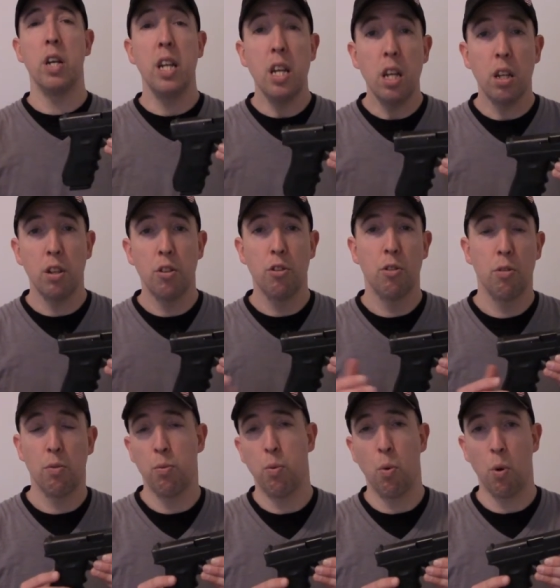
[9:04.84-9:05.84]
needs
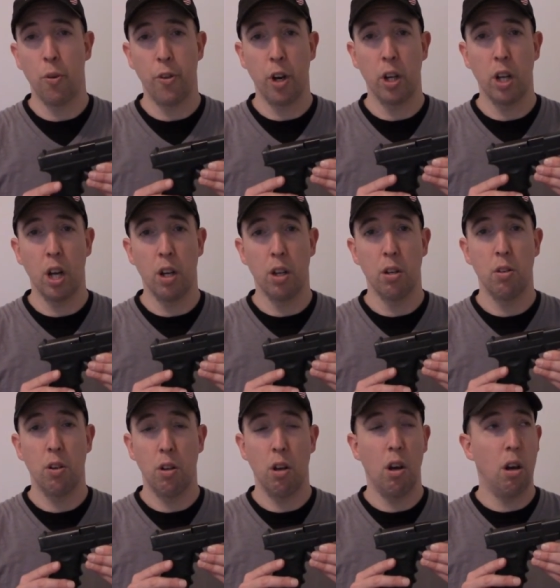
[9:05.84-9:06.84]
for their gun,
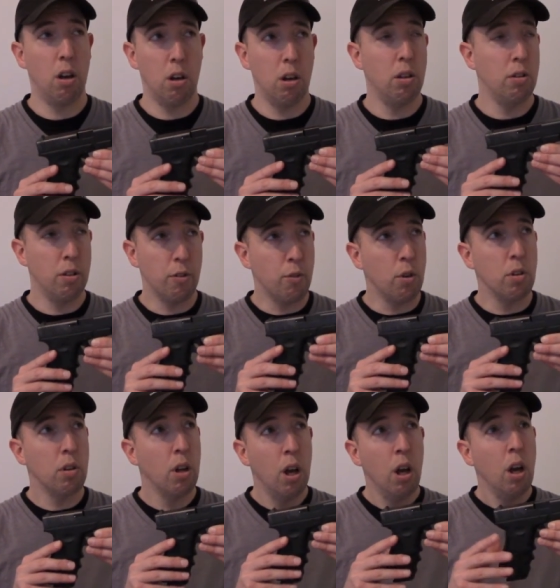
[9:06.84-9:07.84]
uh,
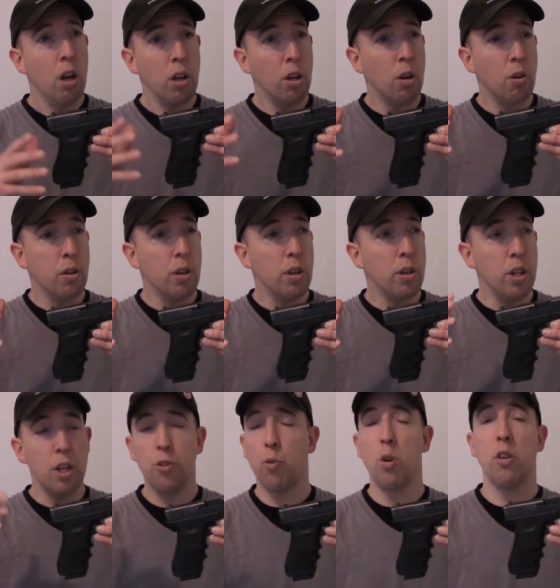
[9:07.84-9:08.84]
different you know
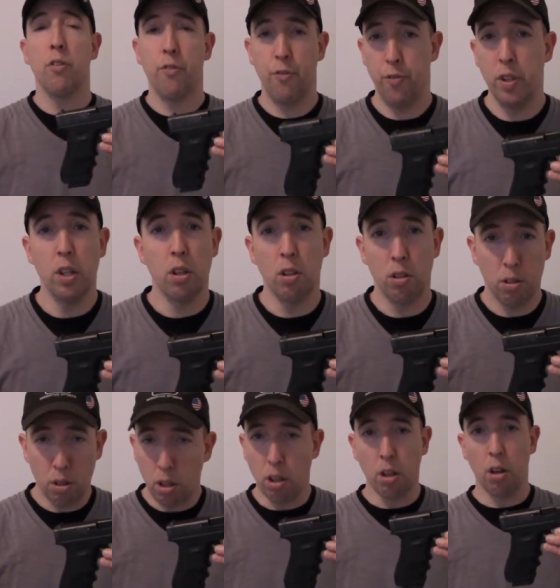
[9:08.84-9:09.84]
needs for it to fill.
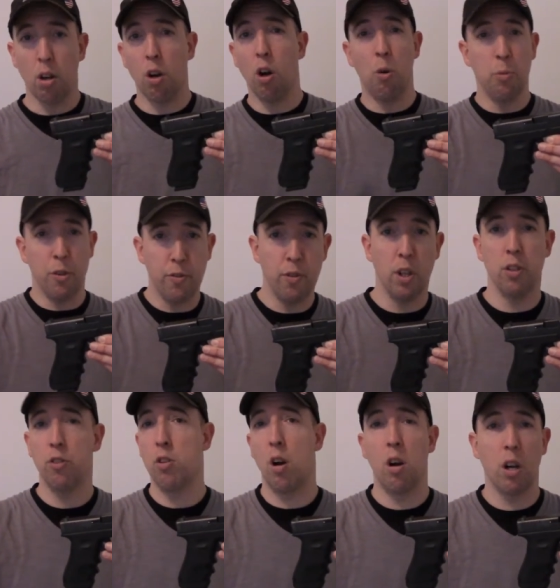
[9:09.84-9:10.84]
You know, home
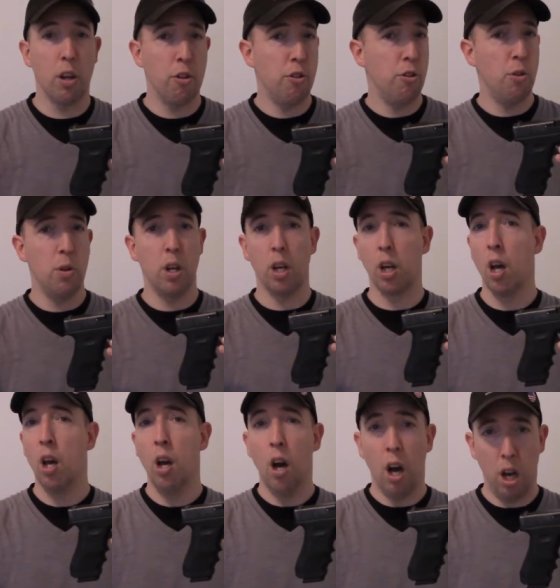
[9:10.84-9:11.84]
defense, target shooting,
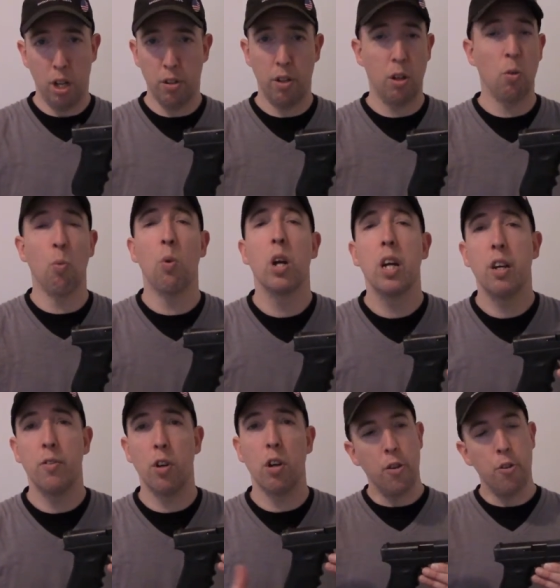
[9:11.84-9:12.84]
hunting,
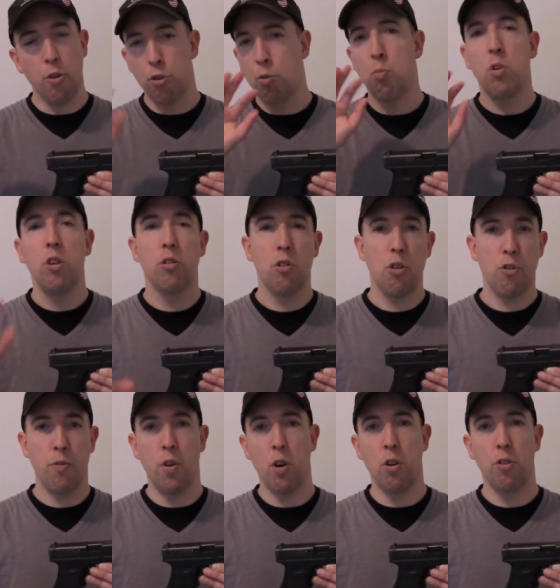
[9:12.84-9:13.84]
whatever. Do some research
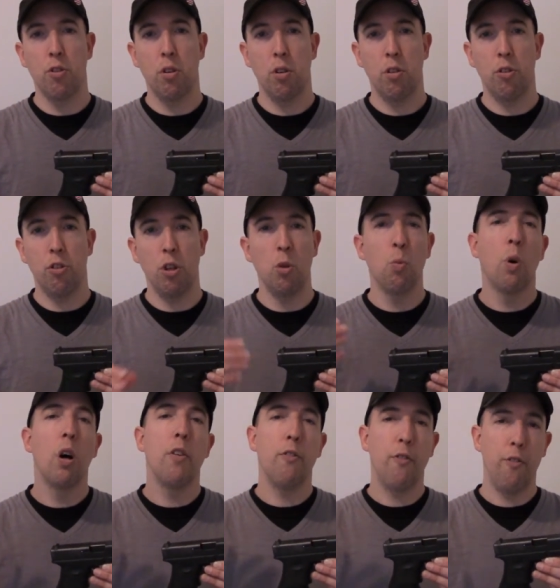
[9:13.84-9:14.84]
first. See
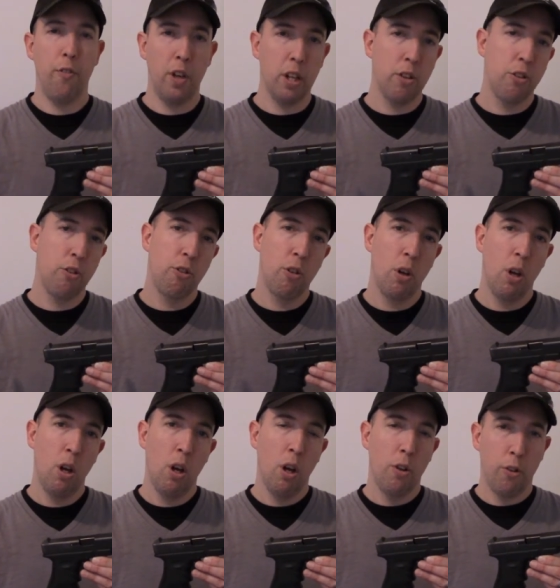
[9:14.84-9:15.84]
what fits
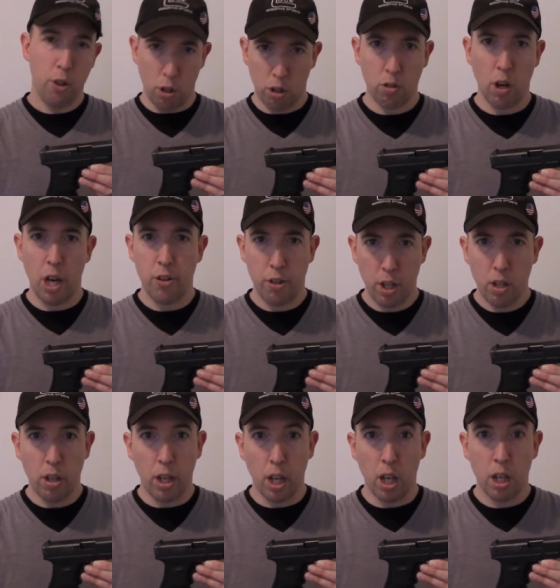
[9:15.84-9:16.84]
your
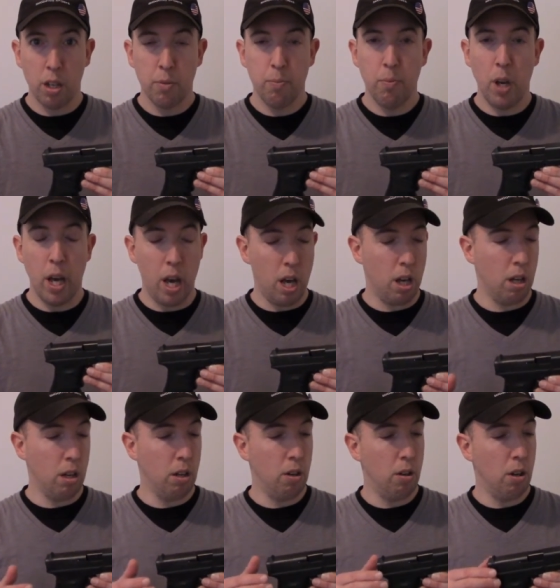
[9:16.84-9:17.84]
criteria
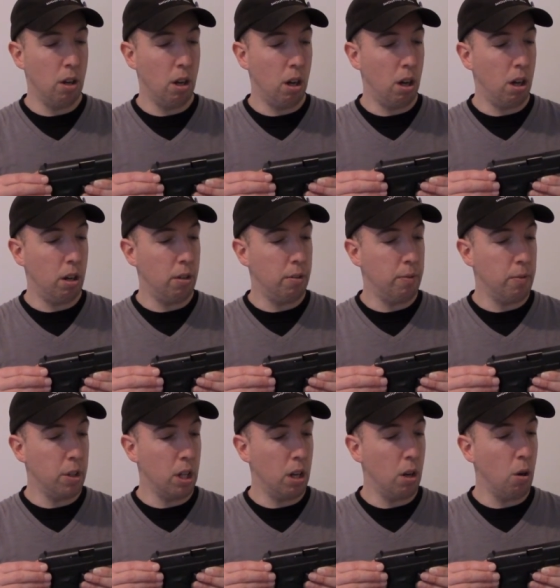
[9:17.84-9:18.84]
and uh,
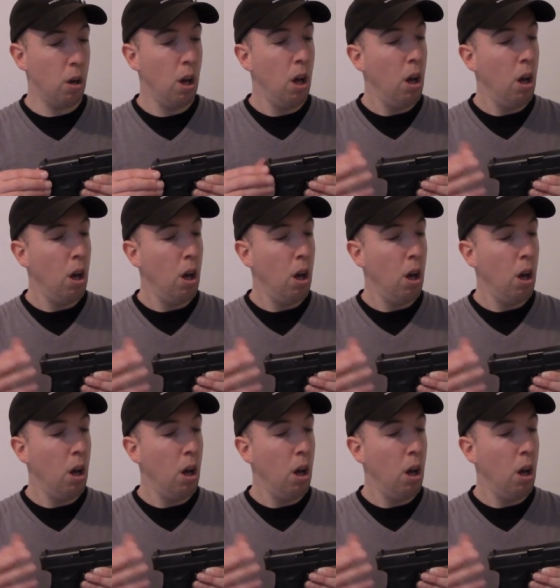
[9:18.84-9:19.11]
you know